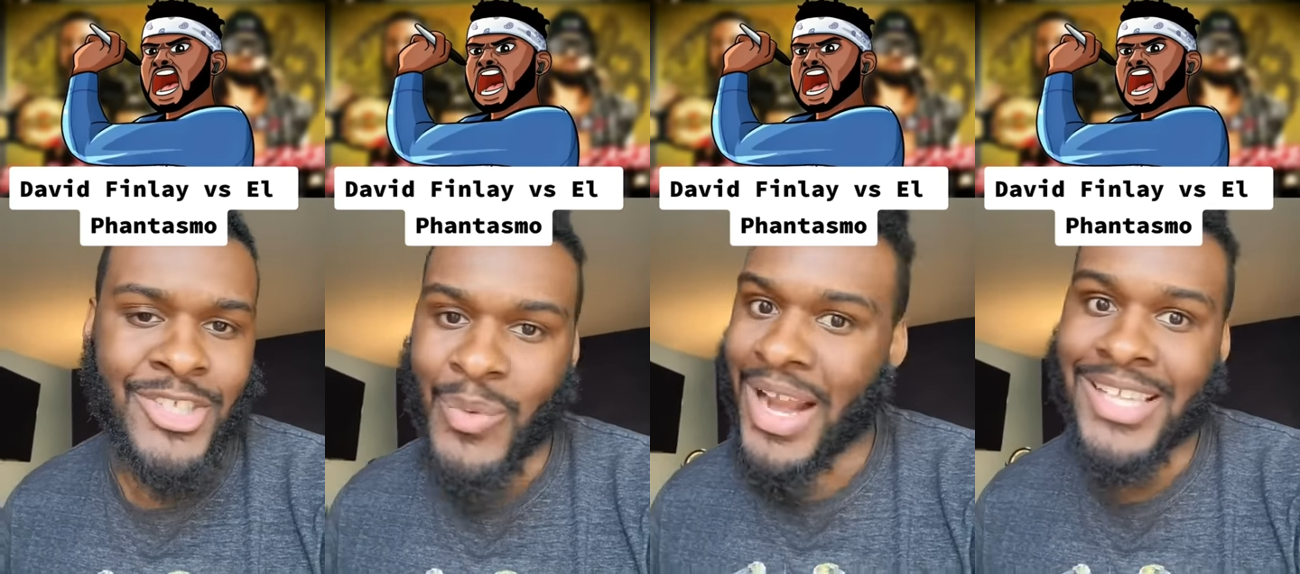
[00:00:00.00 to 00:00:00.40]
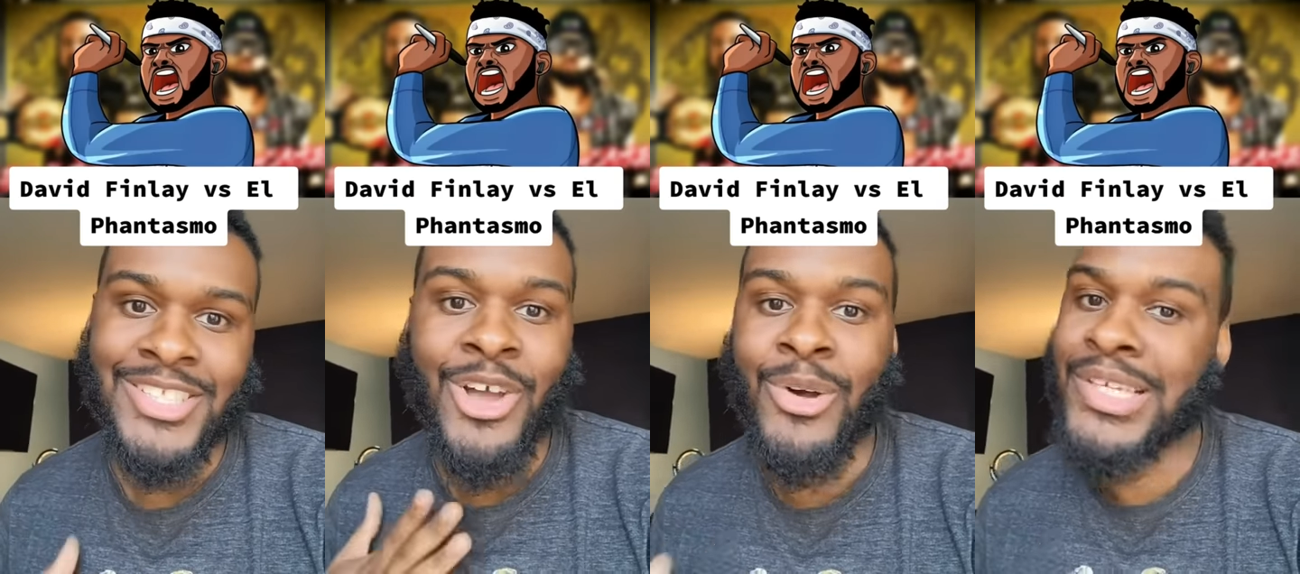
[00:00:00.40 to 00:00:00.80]
Speaker 1: so when I
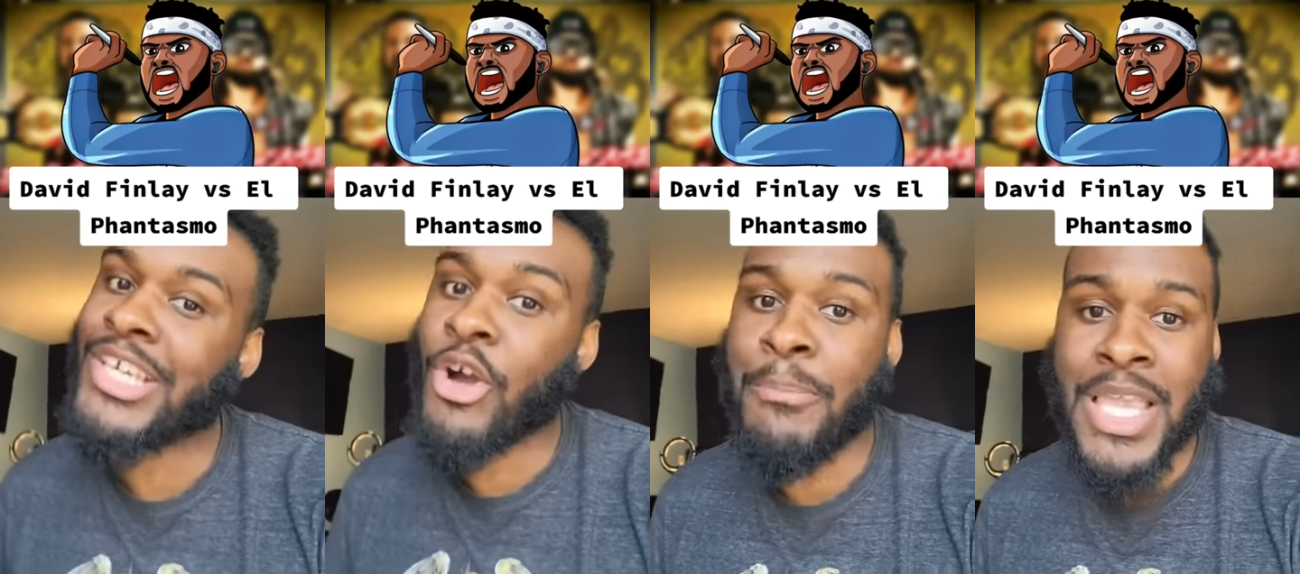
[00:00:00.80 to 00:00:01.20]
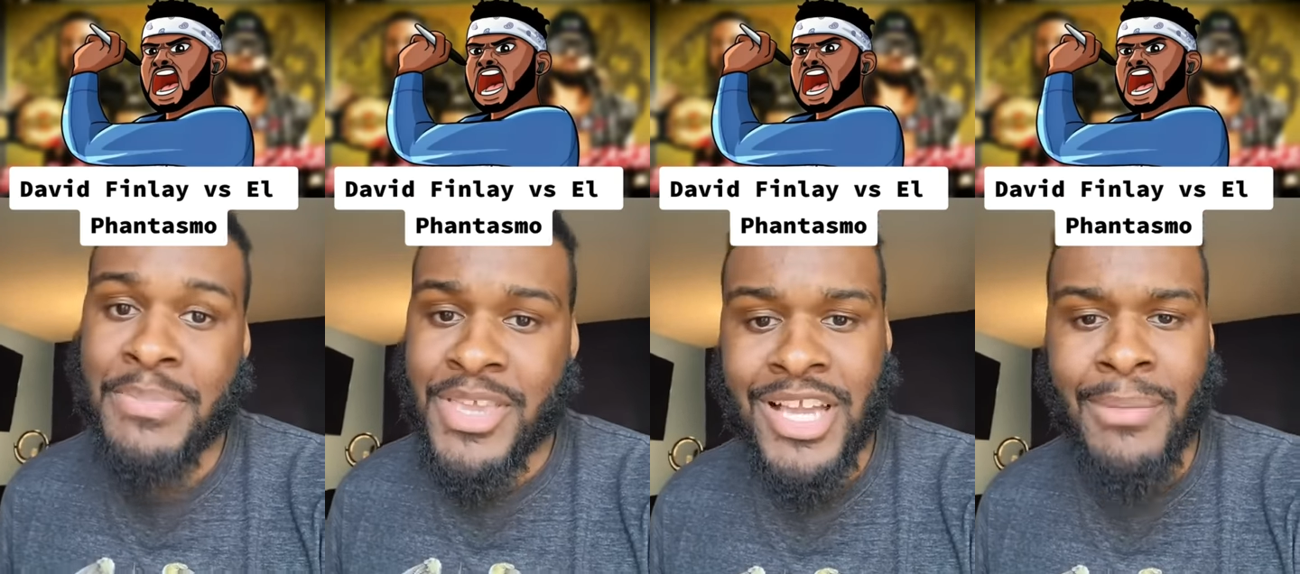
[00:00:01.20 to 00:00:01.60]
saw E L P
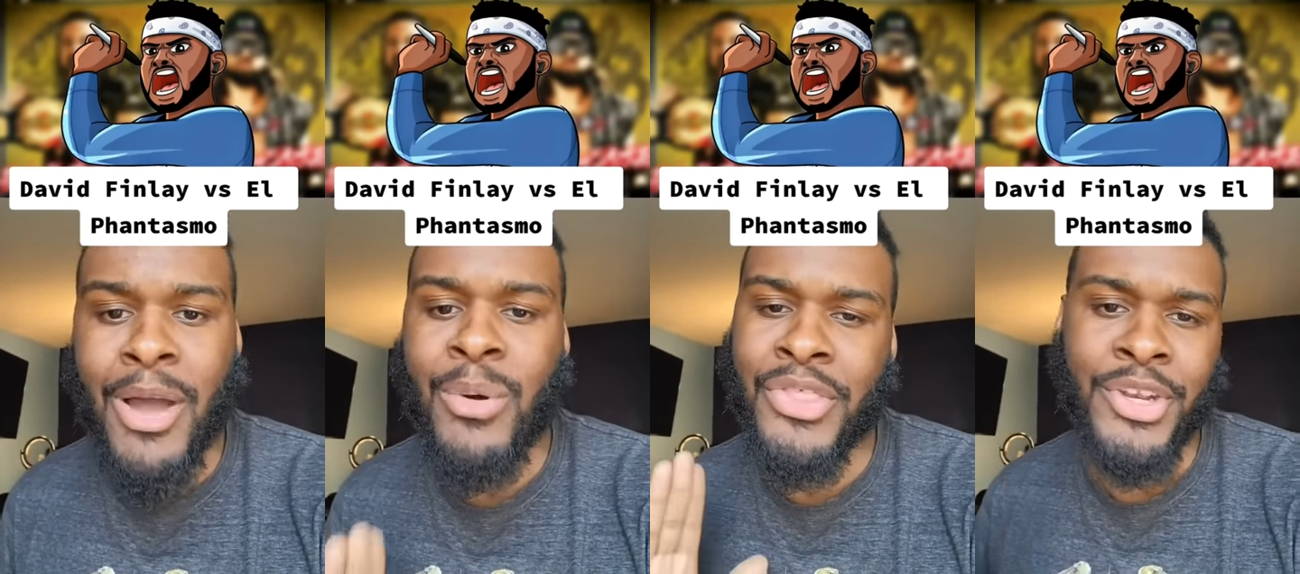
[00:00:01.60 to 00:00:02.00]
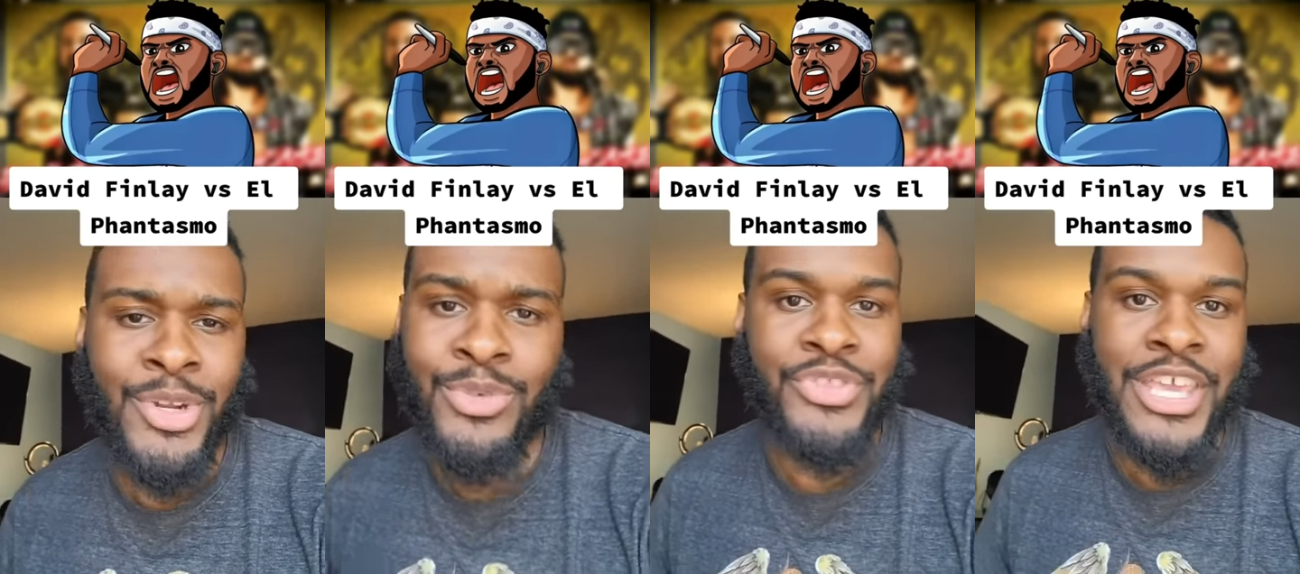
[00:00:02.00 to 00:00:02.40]
P come out with a
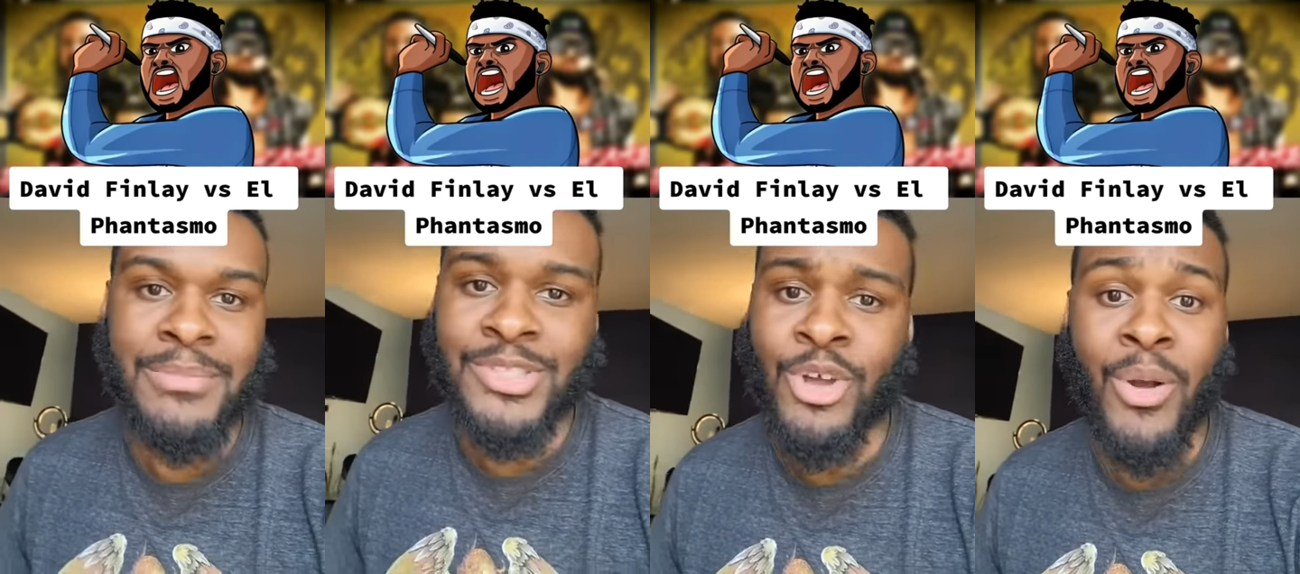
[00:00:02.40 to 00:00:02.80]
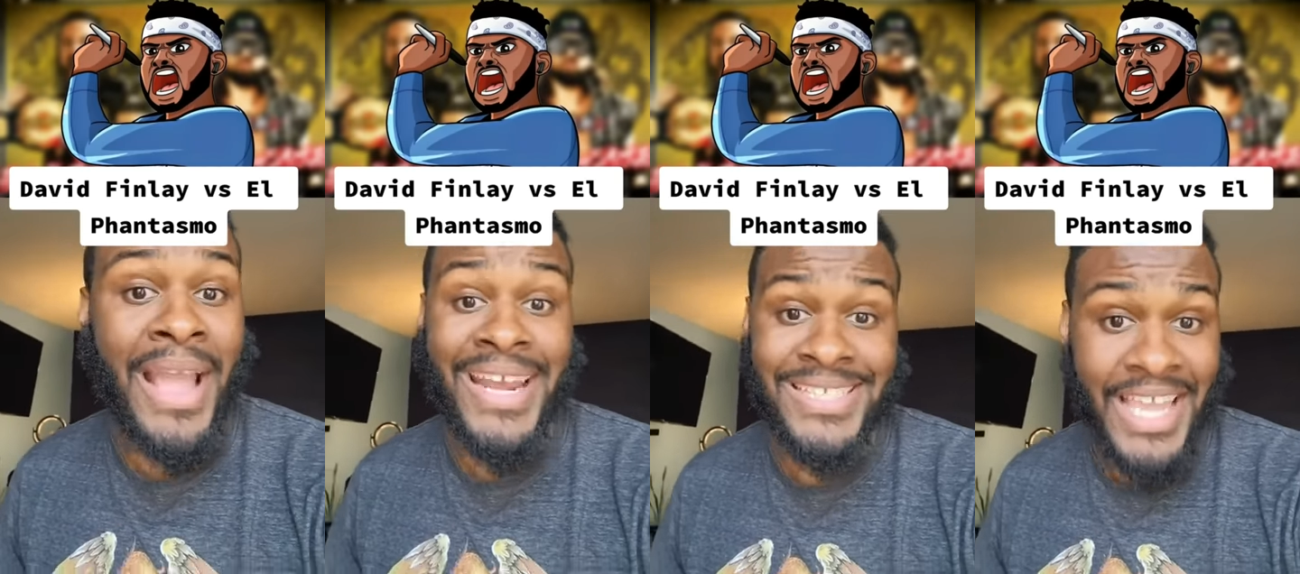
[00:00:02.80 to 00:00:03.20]
new theme song
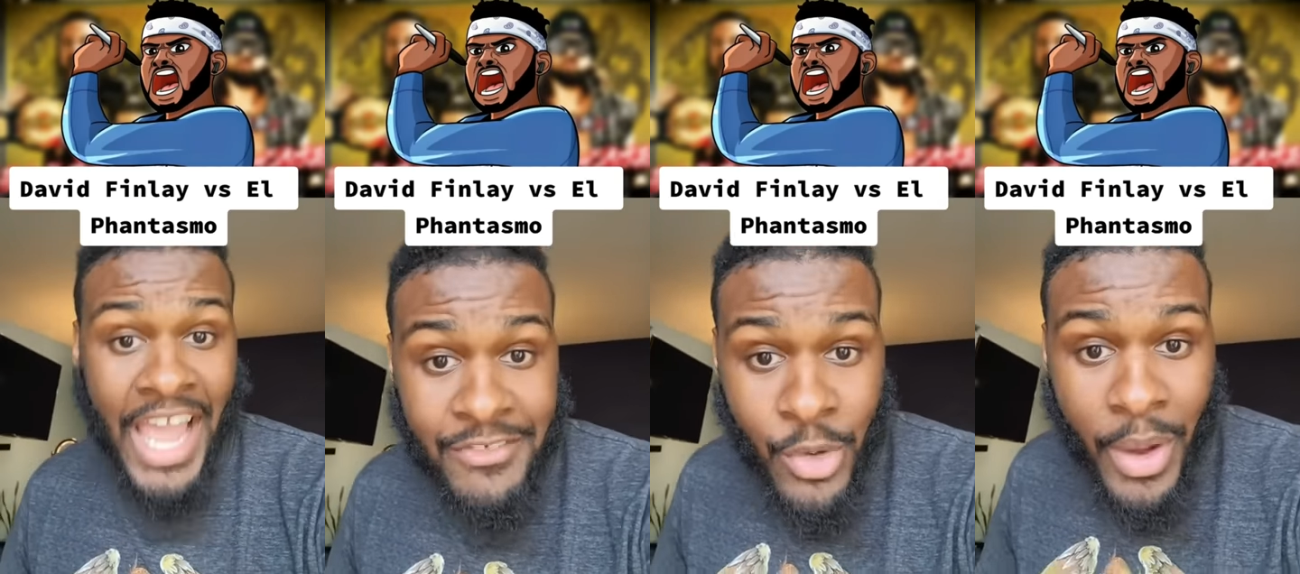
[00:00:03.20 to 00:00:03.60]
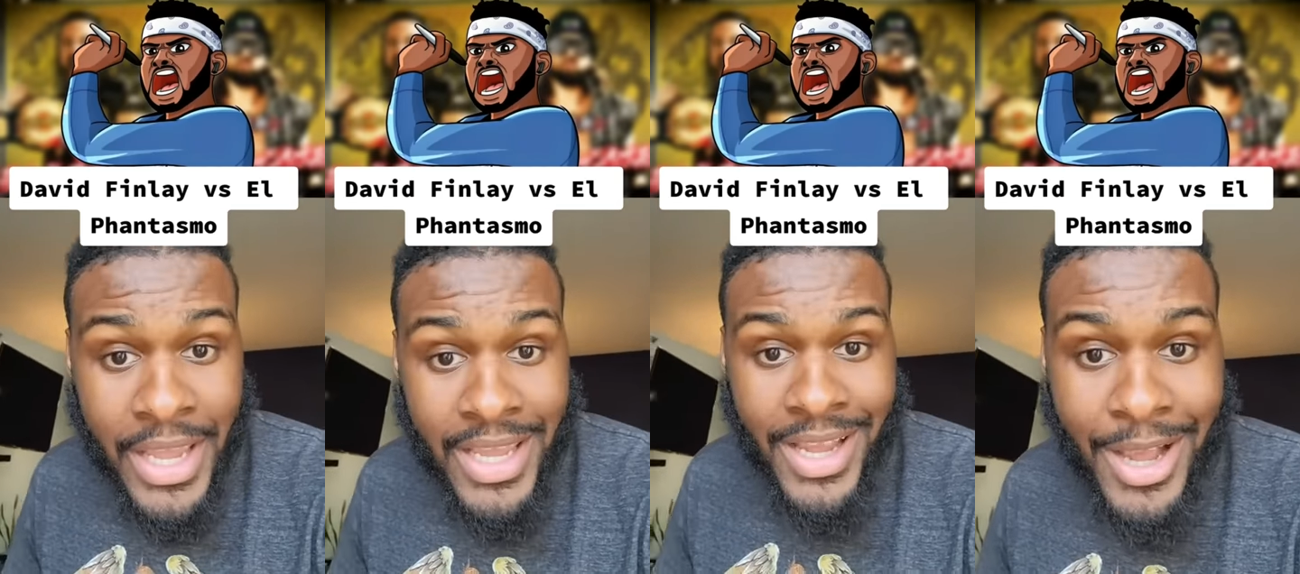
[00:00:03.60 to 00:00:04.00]
and as a
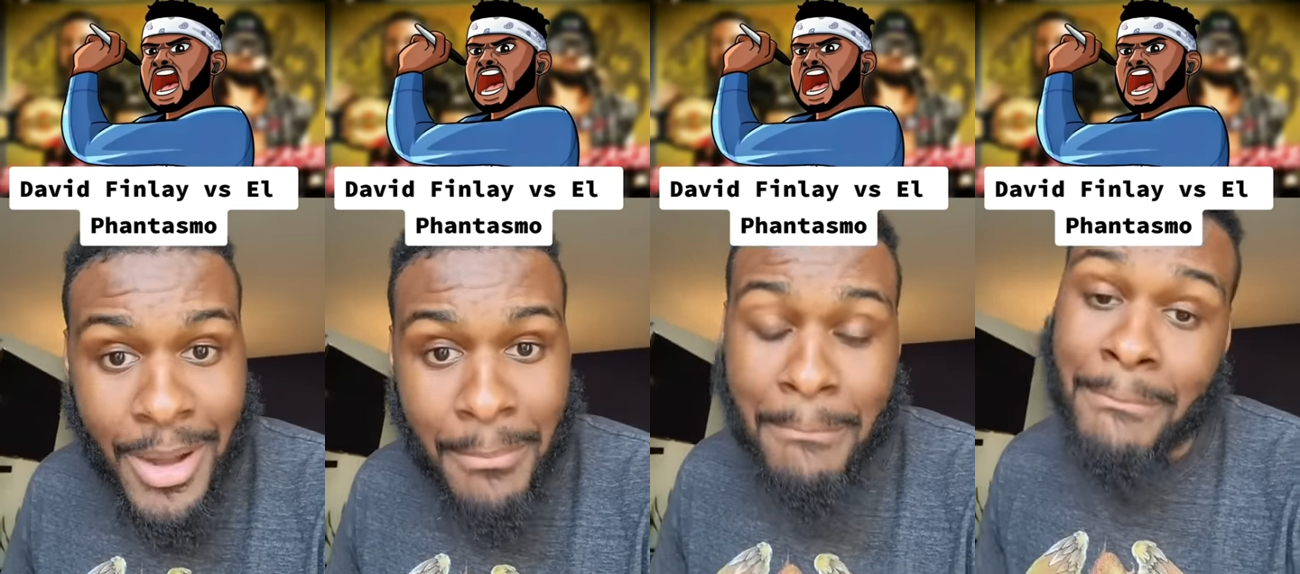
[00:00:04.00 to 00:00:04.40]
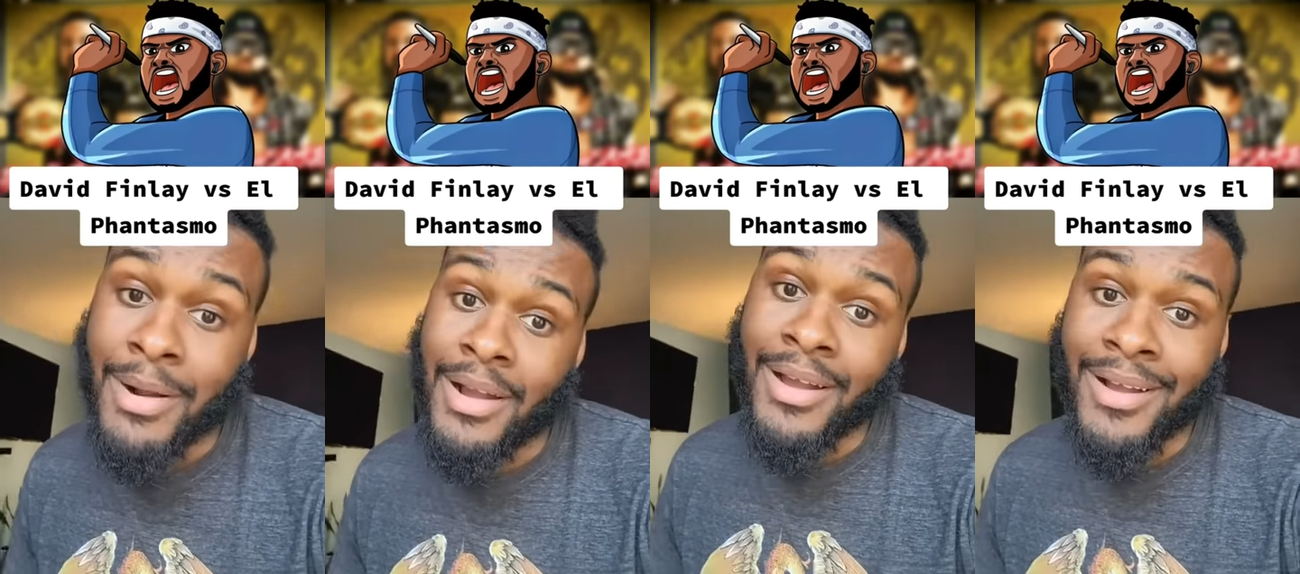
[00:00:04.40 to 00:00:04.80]
heavyweight,
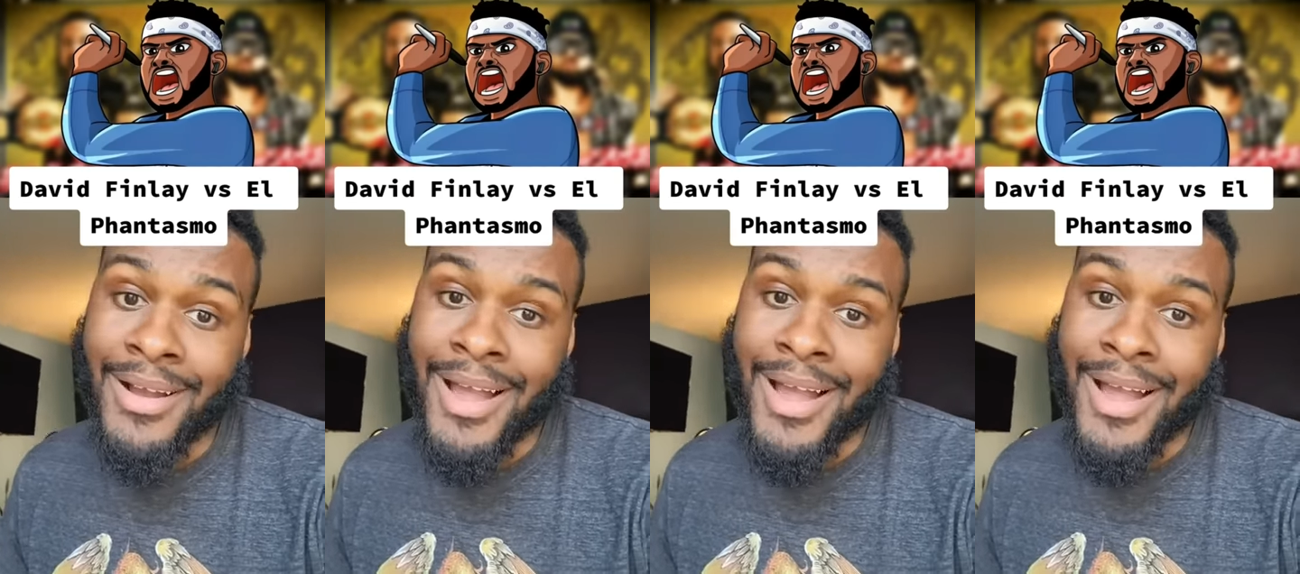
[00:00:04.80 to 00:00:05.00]
bruh,